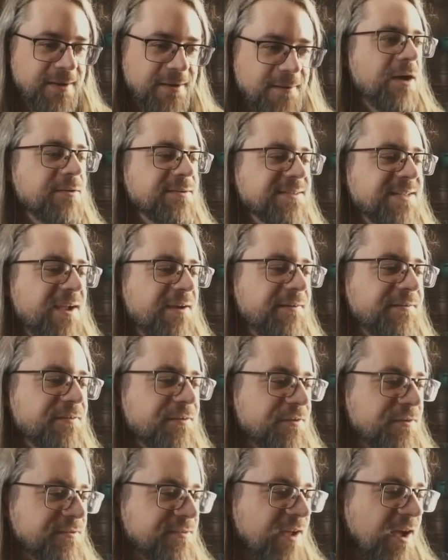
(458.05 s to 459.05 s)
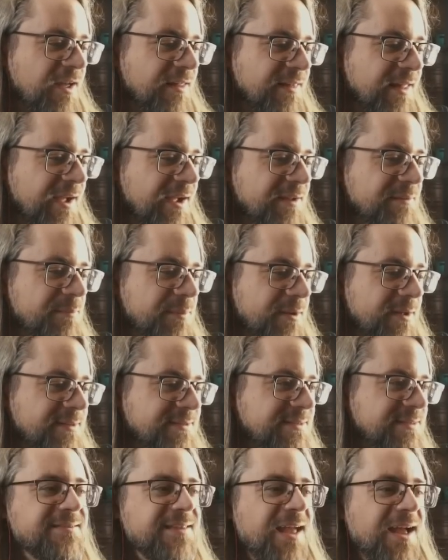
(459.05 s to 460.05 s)
Now his character is online,
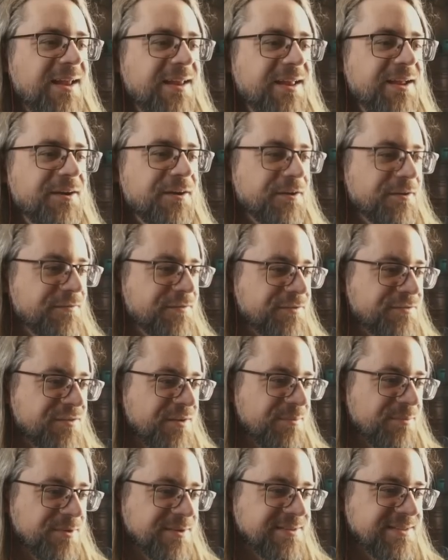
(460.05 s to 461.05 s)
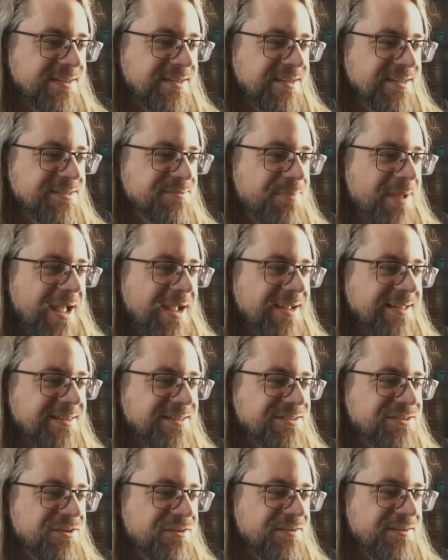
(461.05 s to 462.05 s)
but he's not here for some reason. He's back at
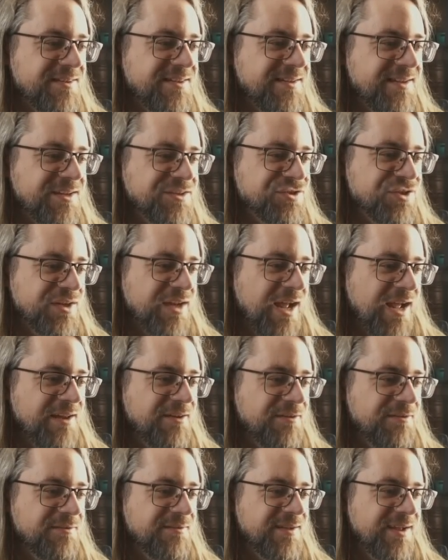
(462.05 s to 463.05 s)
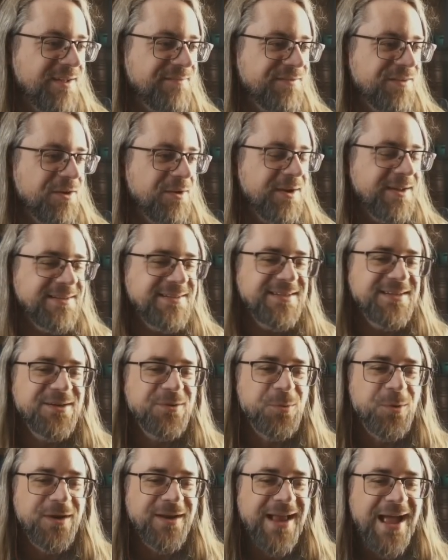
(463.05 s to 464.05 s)
the start of the dungeon. I have no
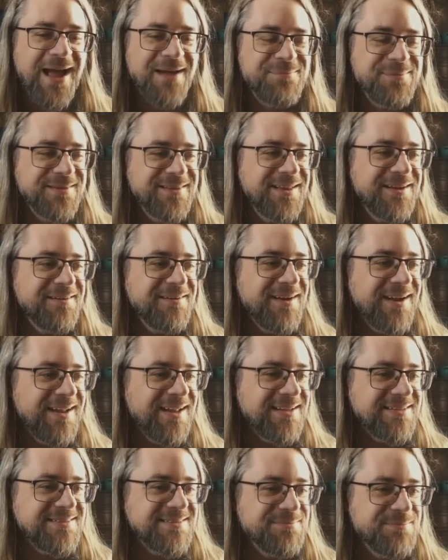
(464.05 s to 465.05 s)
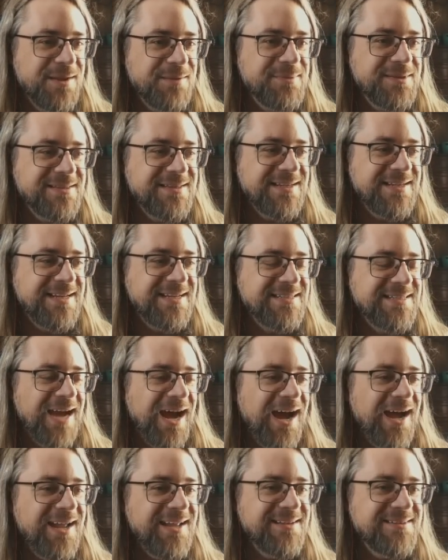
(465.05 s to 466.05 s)
idea what happened there. I guess maybe did he
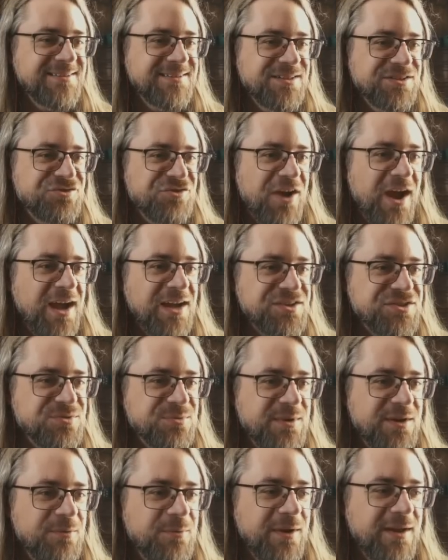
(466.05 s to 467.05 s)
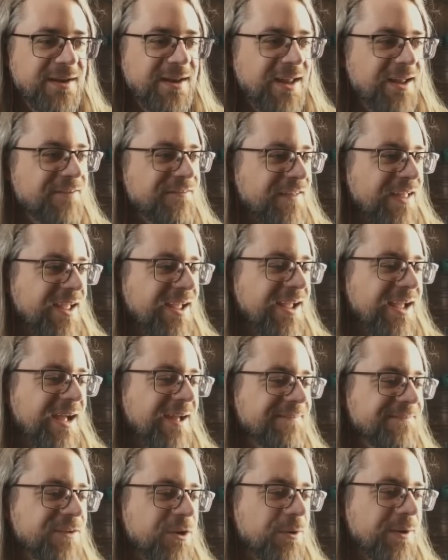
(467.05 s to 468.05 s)
die to the trash when he went AFK?
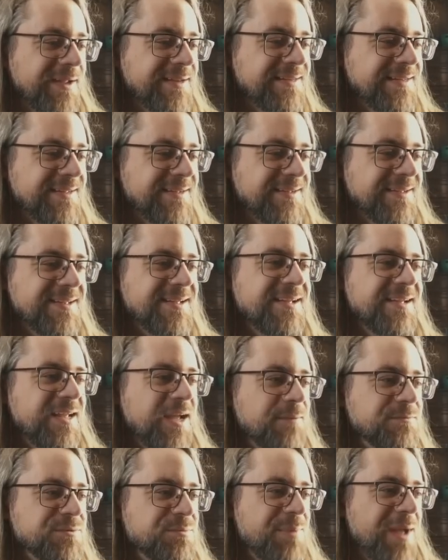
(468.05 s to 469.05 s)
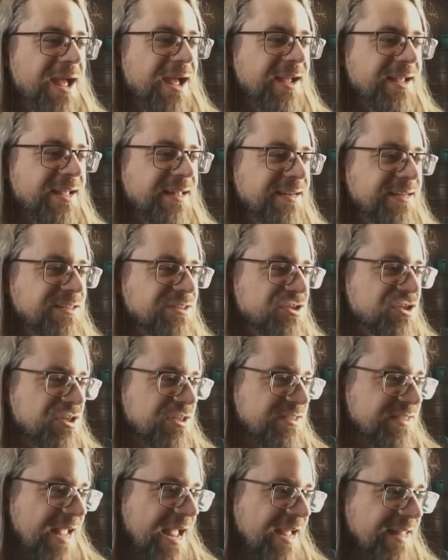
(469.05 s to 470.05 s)
I have no idea. He comes back and he's
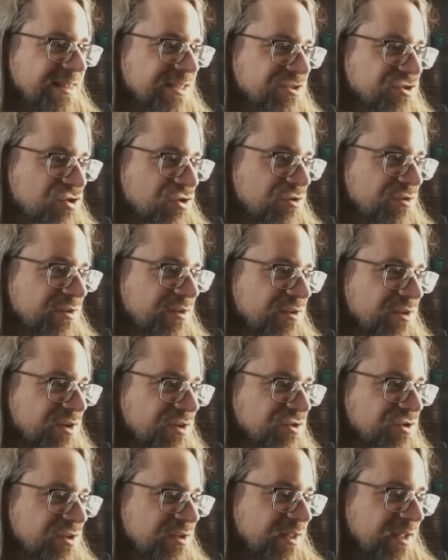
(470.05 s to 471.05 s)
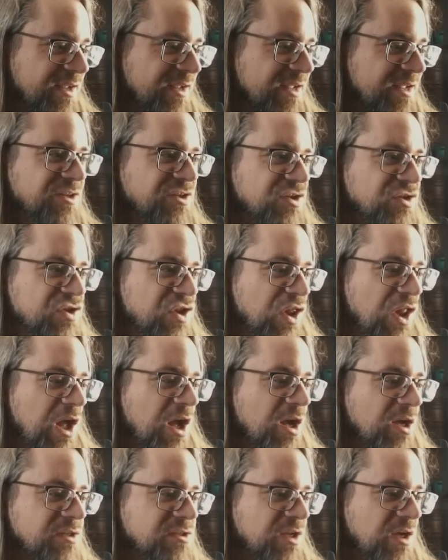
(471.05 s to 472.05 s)
just at the start of the dungeon. Like, he just
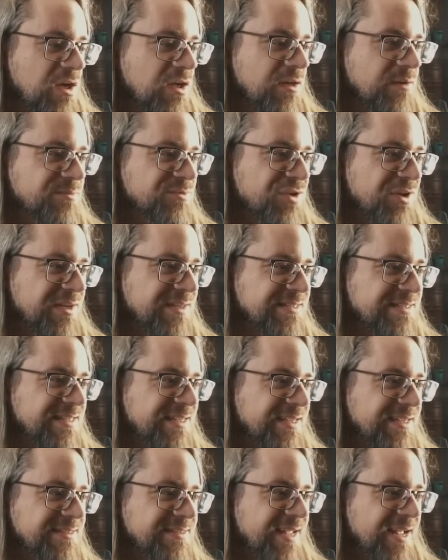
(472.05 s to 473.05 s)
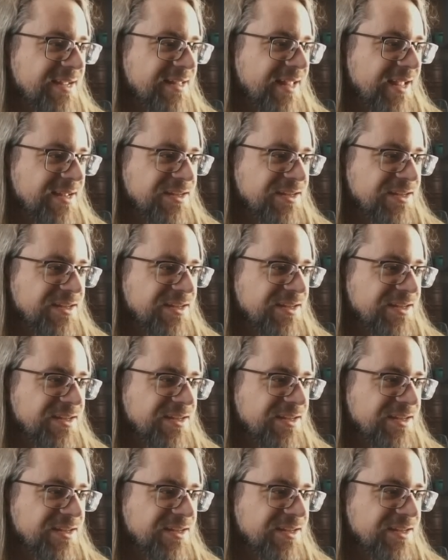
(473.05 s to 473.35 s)
logs on. I'm trying to see exactly.